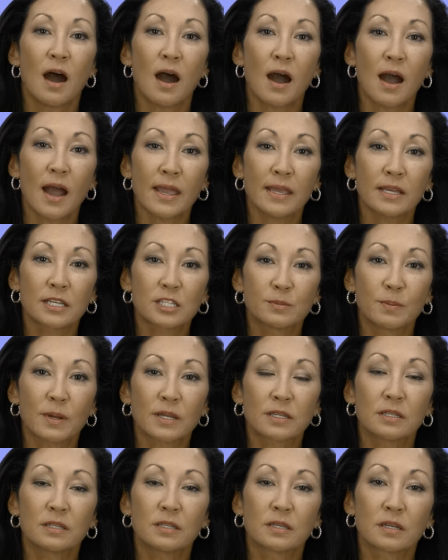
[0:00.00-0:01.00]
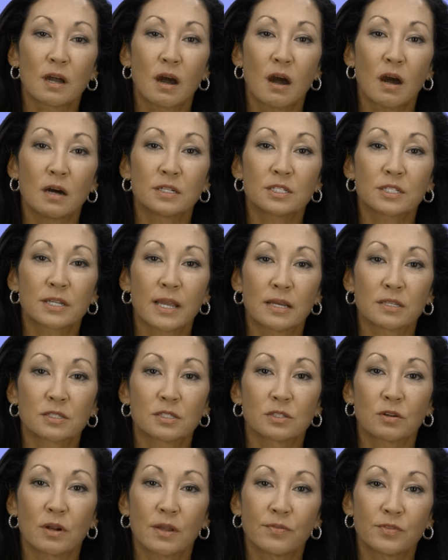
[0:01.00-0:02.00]
I expected the college
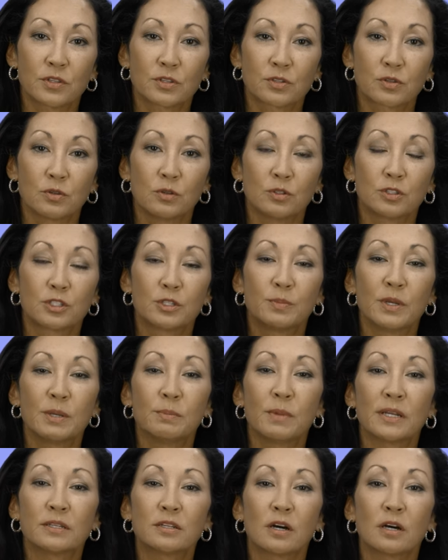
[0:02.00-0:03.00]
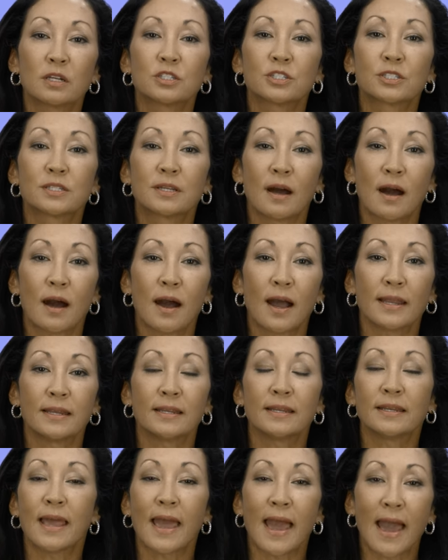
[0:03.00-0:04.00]
counselor at the school to be my daughter's guide
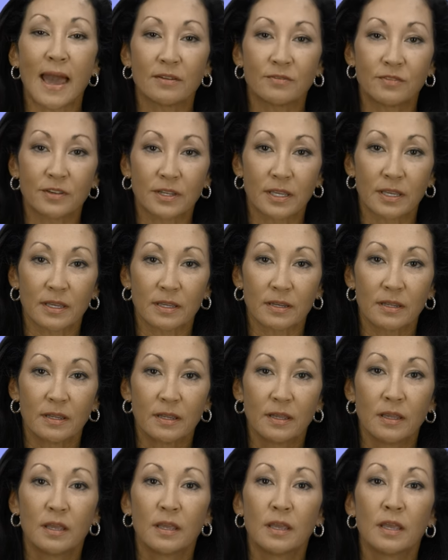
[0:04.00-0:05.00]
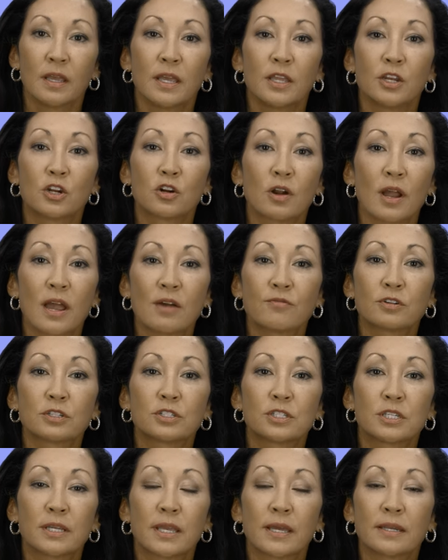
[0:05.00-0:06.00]
and advocate in her
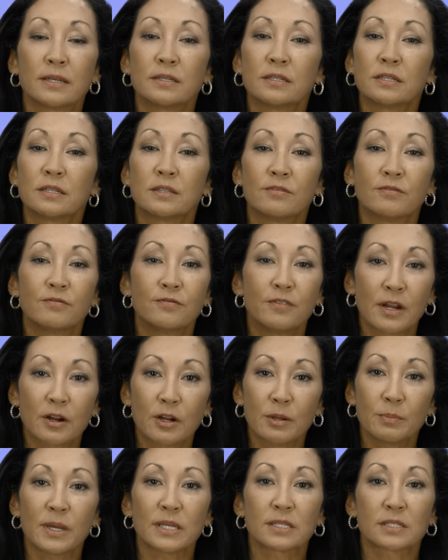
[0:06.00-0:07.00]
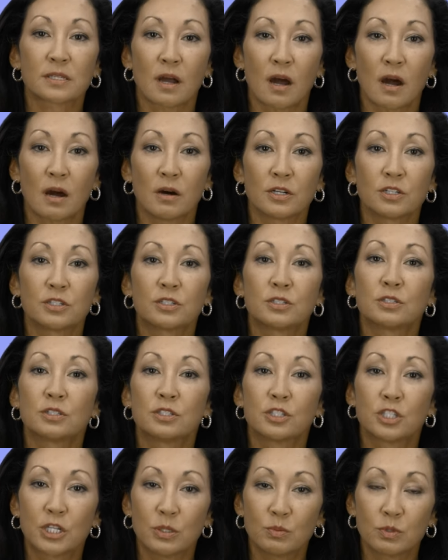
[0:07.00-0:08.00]
efforts to get into the very best college
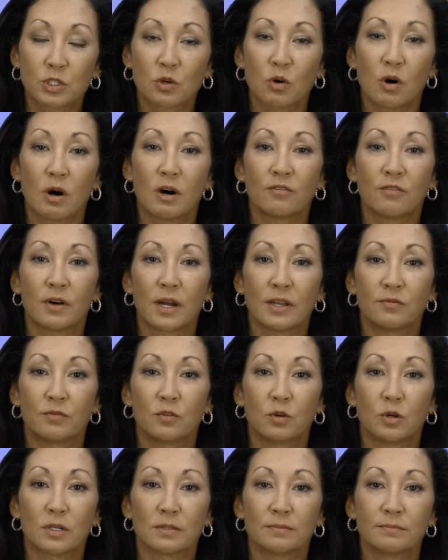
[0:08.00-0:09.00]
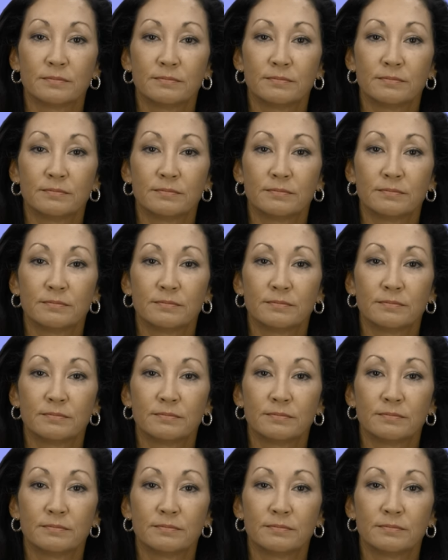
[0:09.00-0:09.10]
she was qualified for.